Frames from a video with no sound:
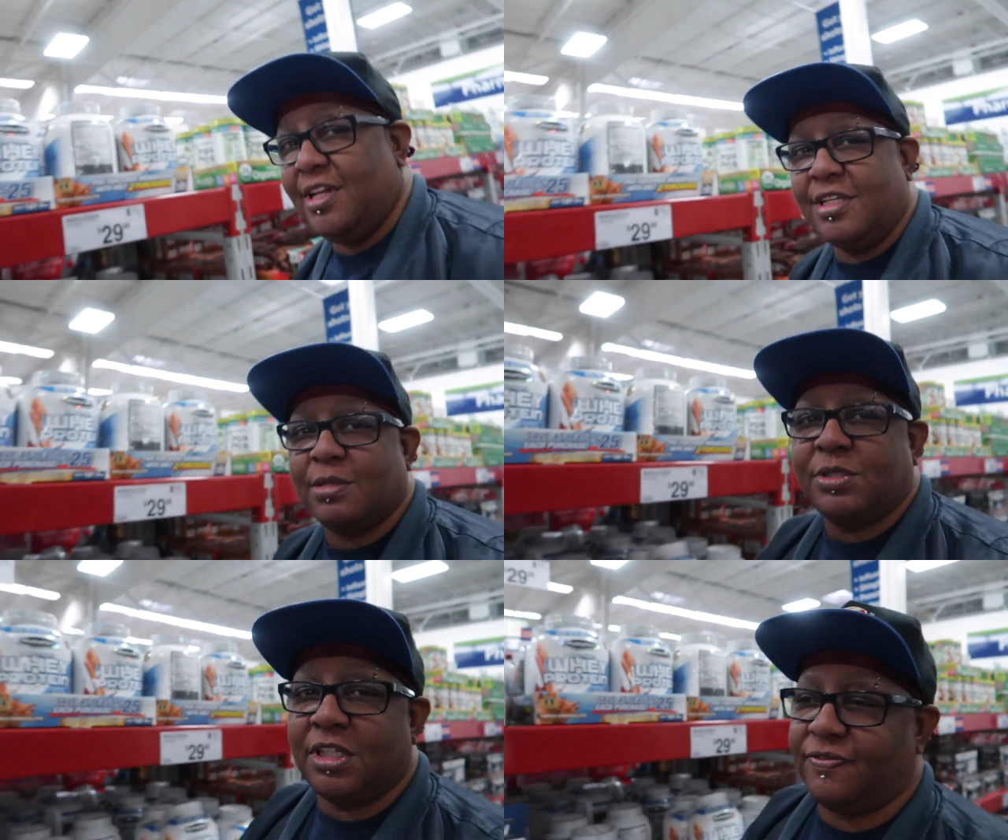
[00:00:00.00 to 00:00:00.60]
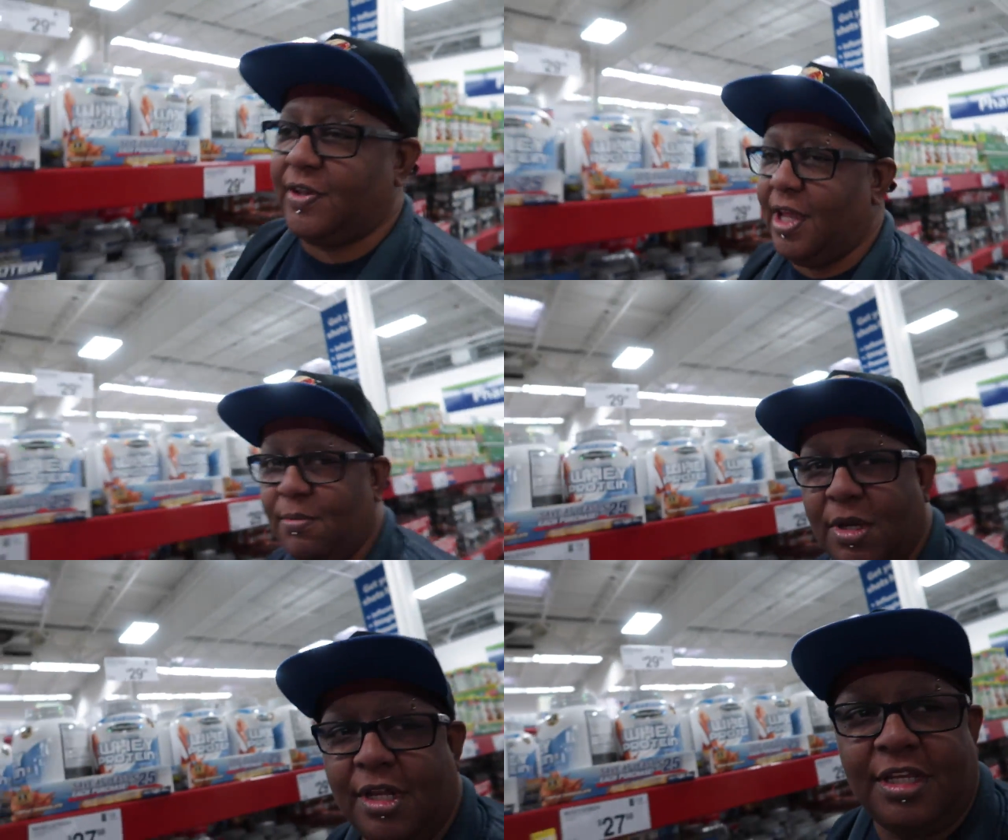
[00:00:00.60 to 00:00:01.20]
he needs some
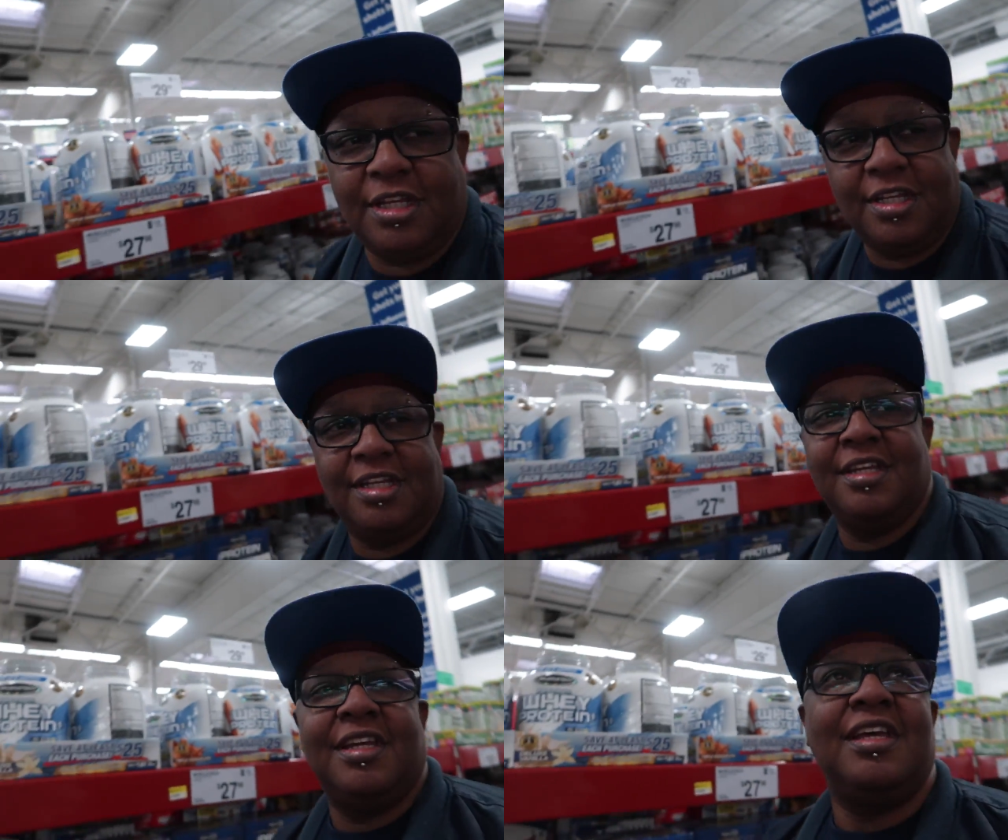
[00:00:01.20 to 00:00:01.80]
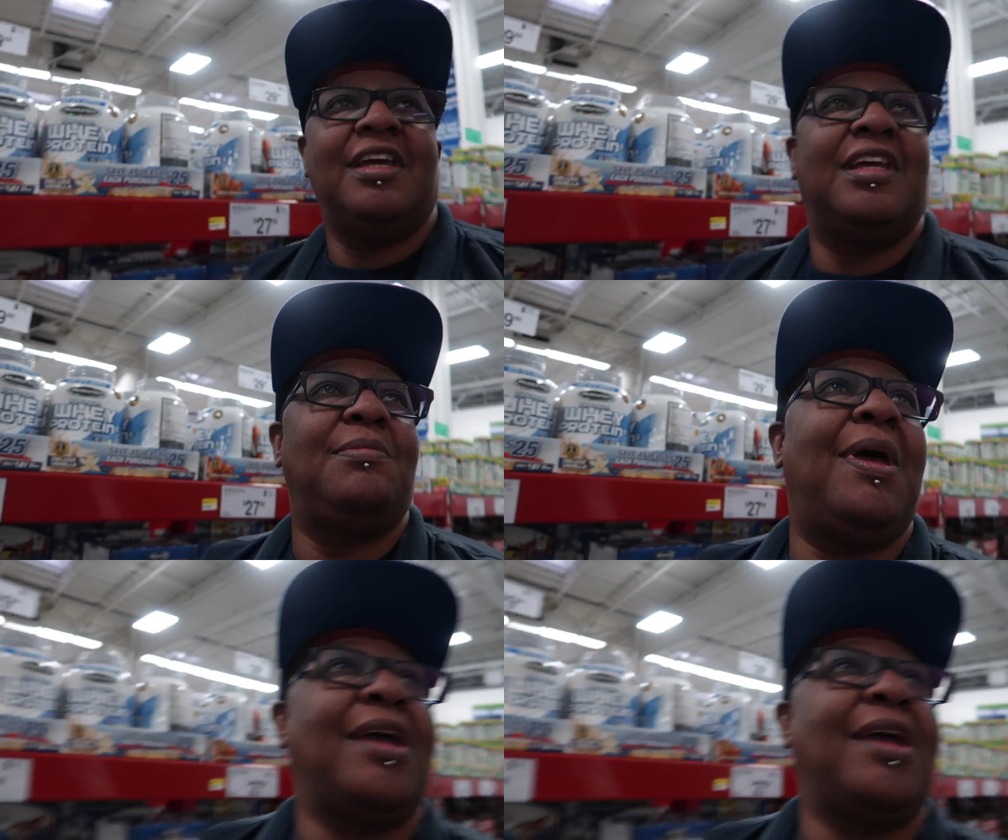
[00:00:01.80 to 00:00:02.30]
Chick-fil-A money. You